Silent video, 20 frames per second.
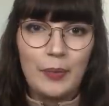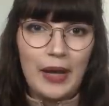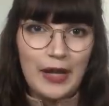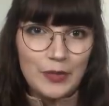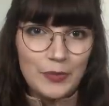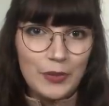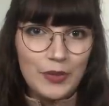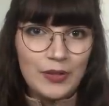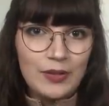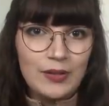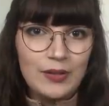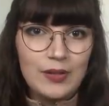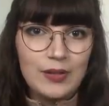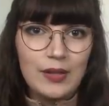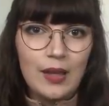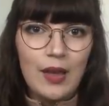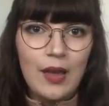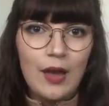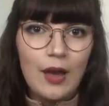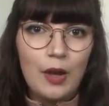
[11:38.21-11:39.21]
bad
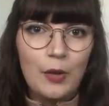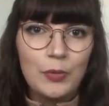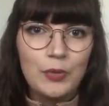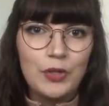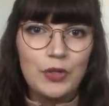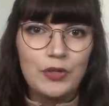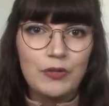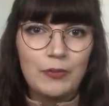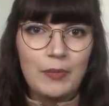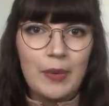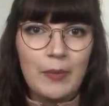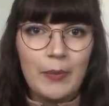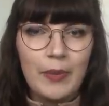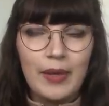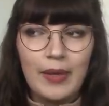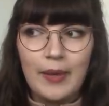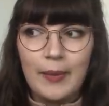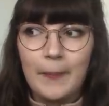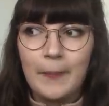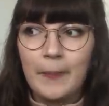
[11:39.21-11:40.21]
ones. I want you to
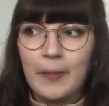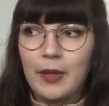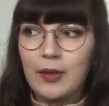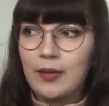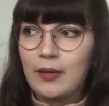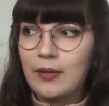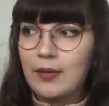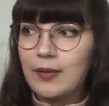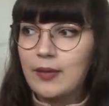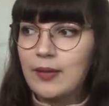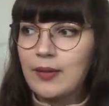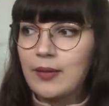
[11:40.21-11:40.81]
remember him.